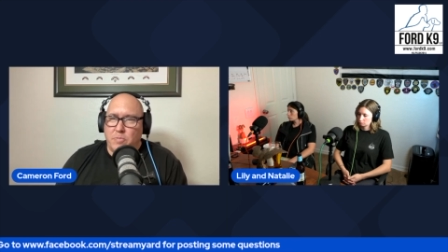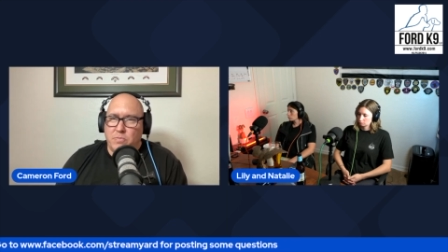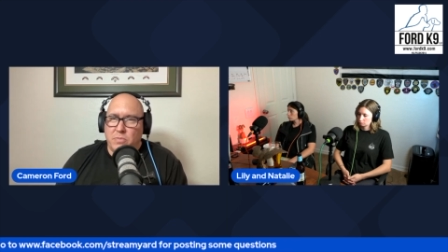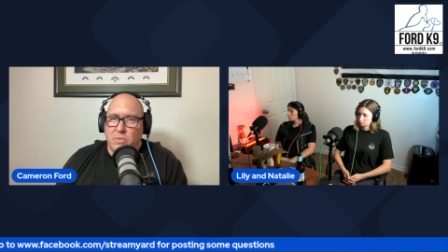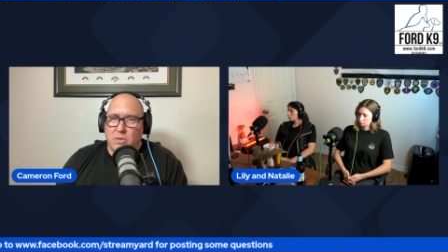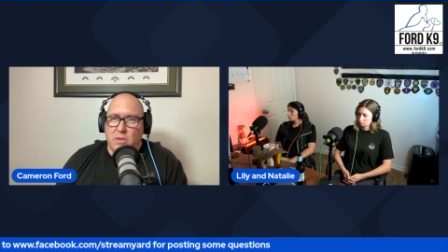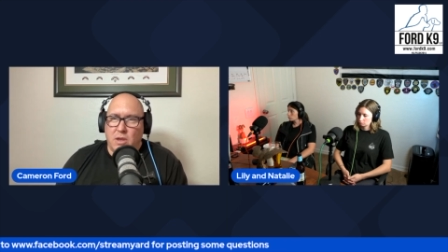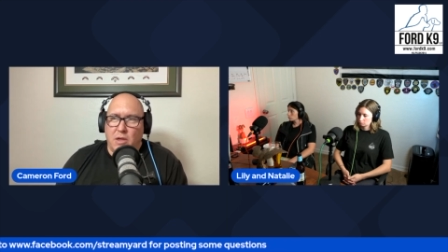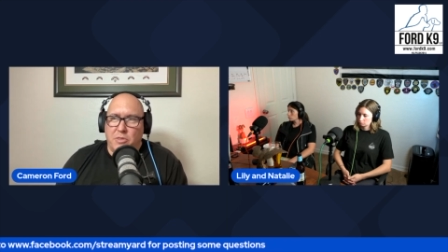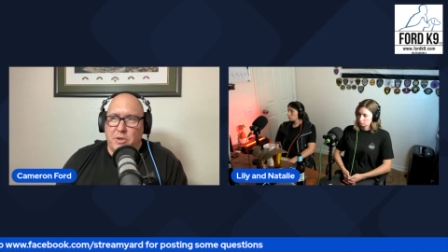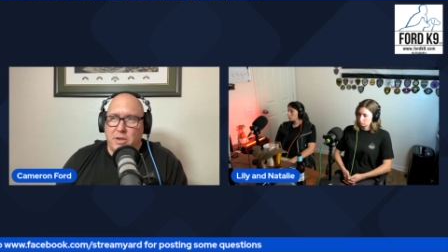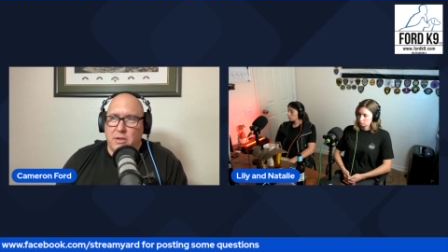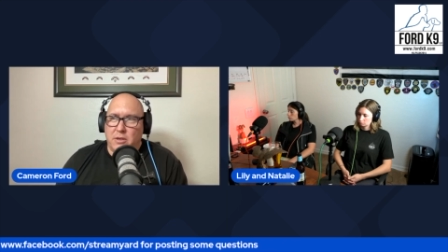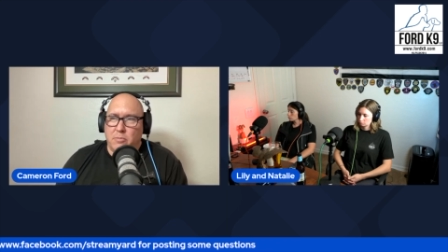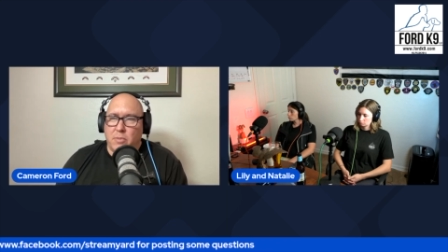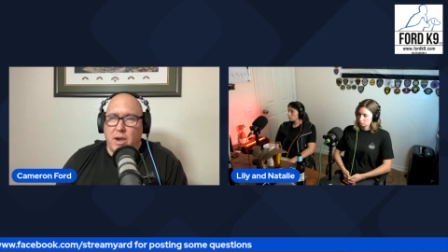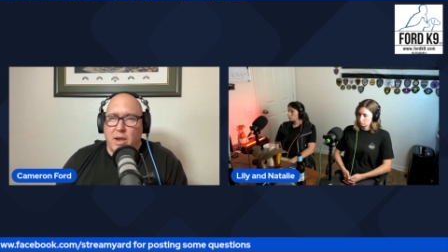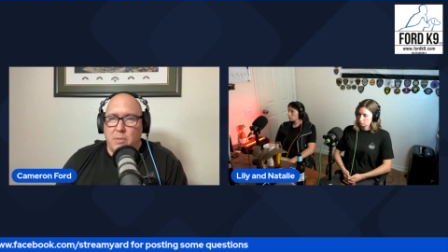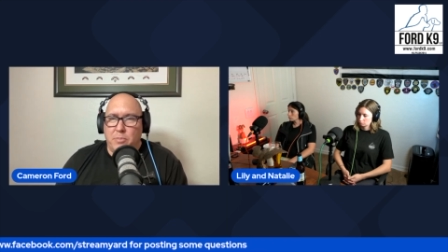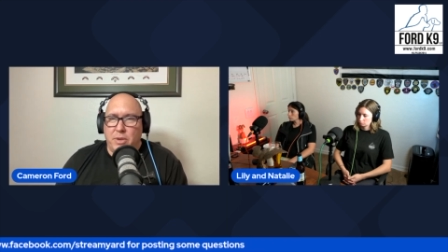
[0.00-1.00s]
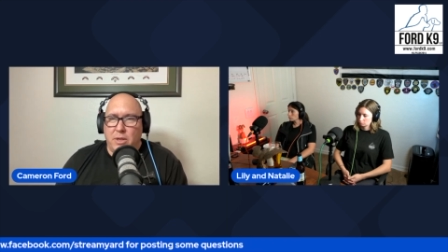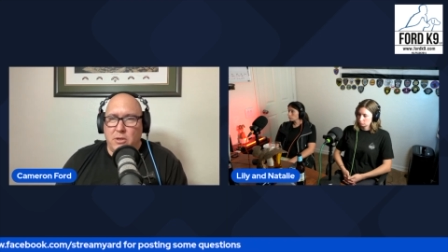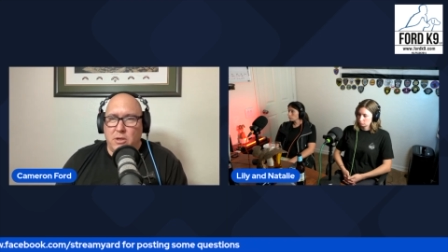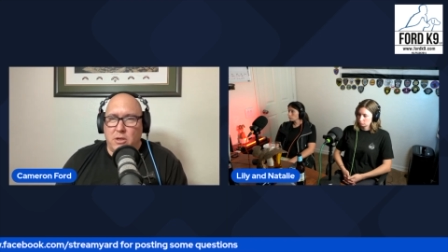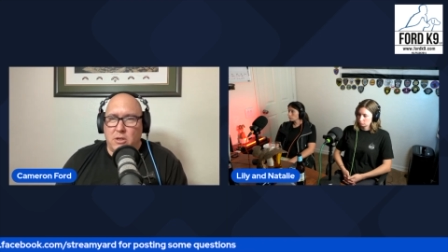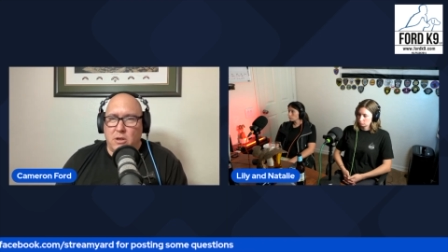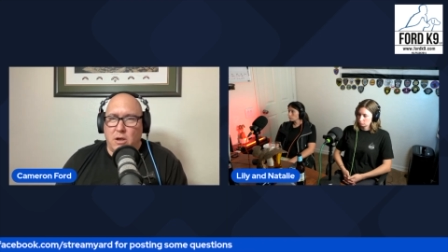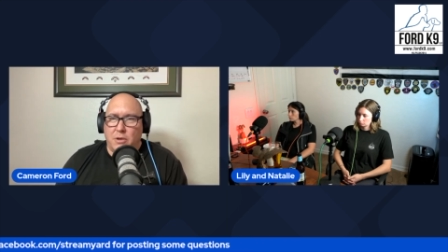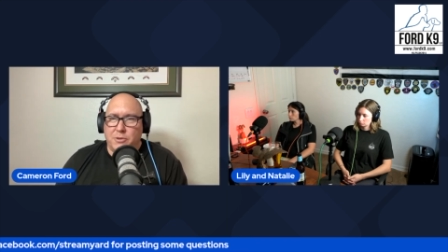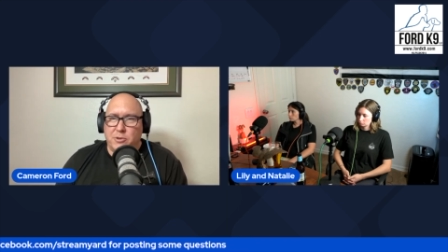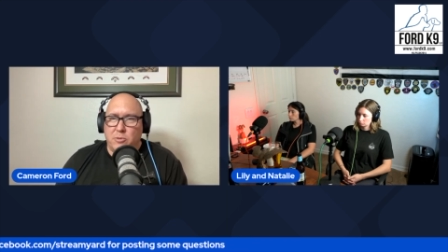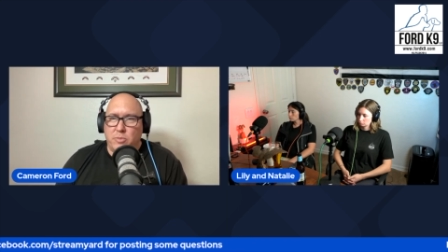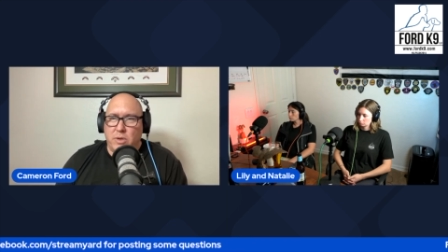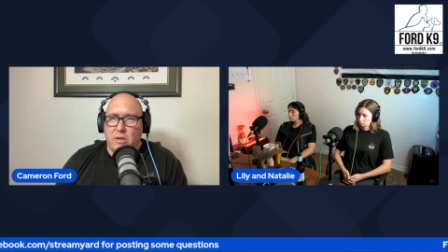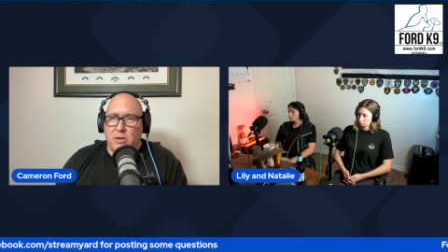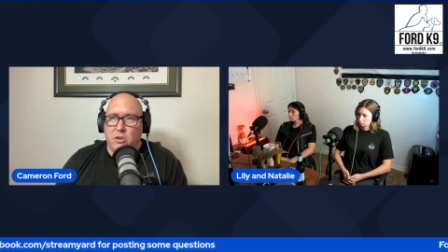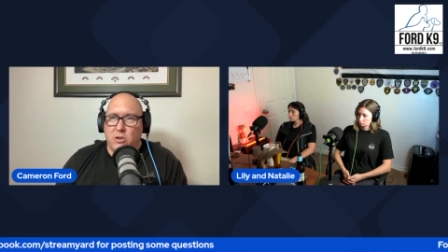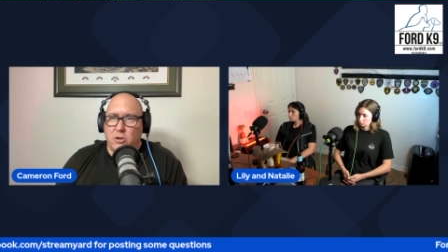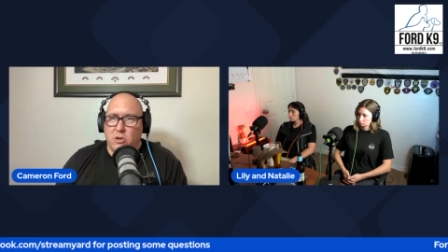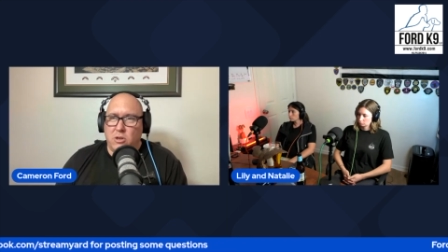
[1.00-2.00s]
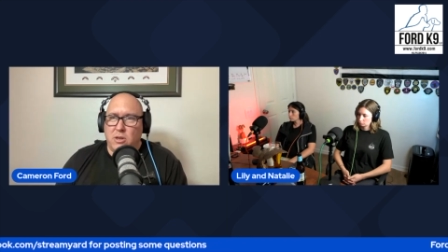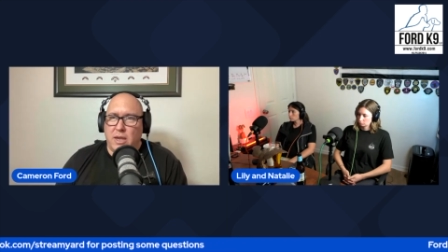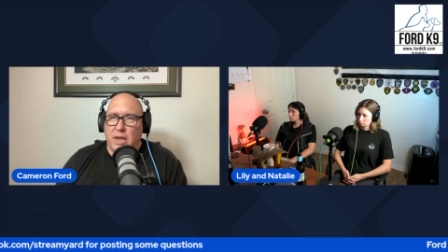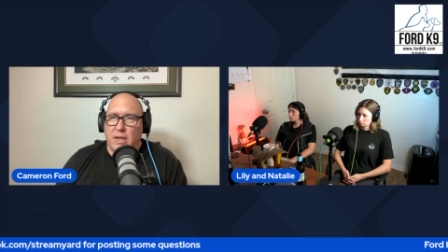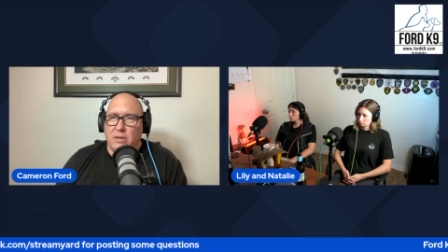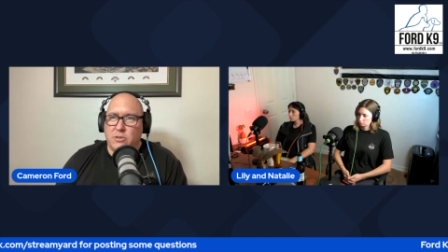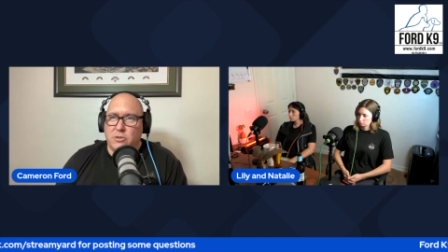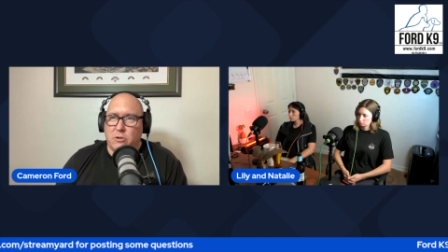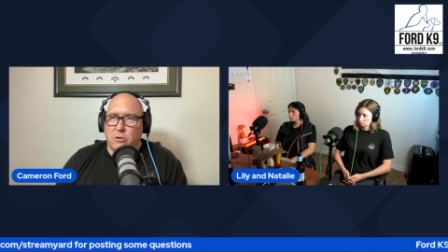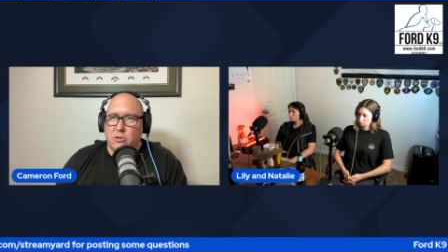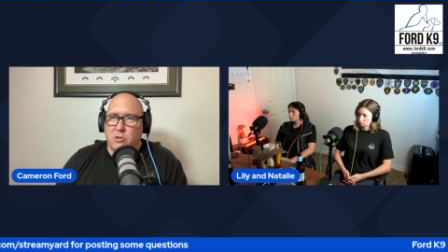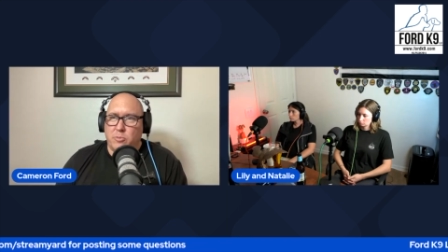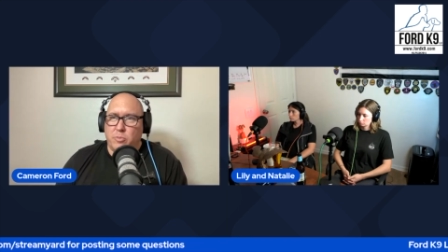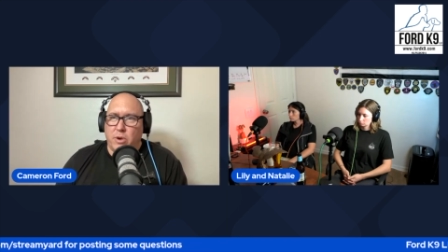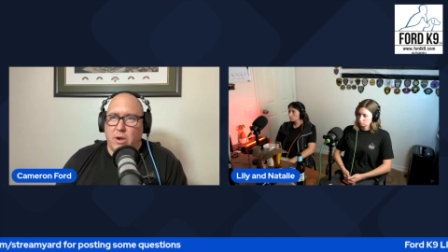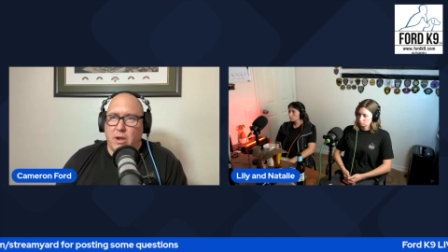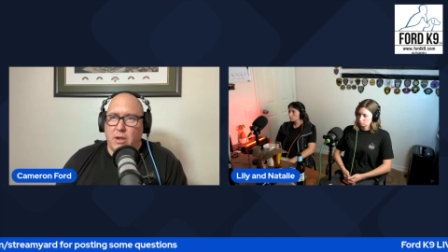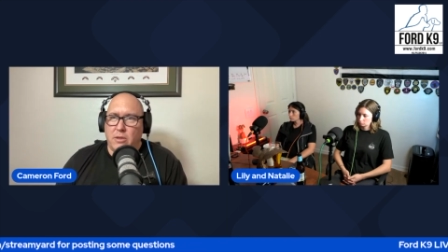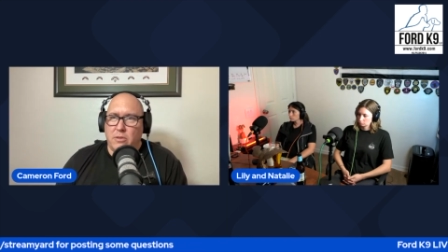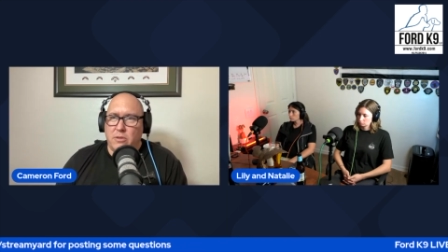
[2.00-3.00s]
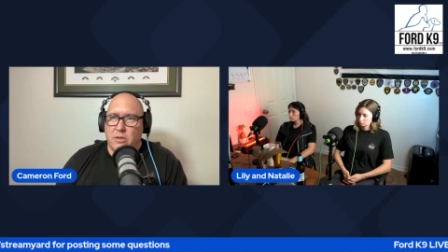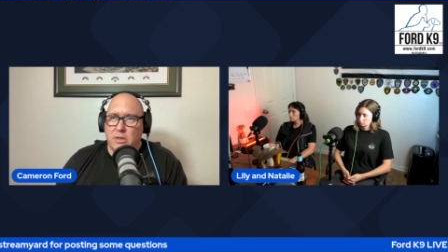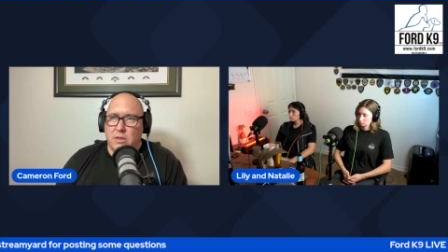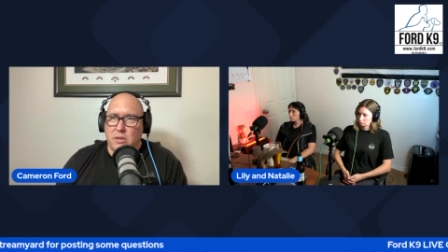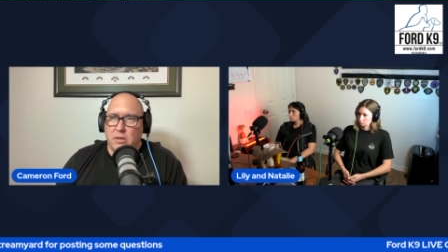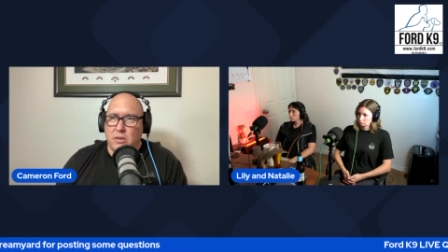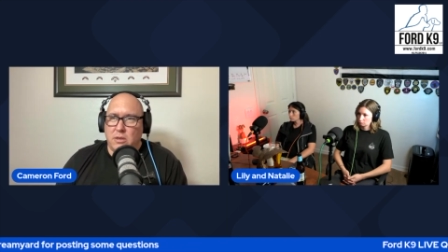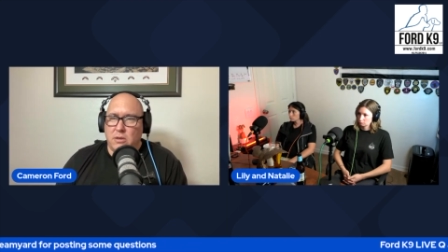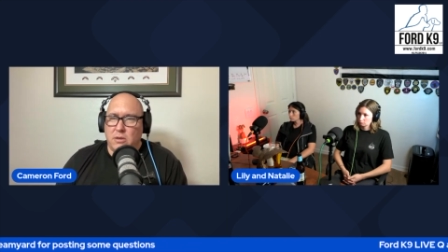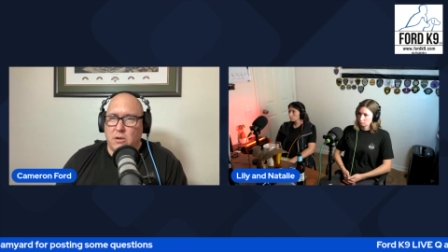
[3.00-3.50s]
Nothing, in my opinion, can also beat a good hand search by the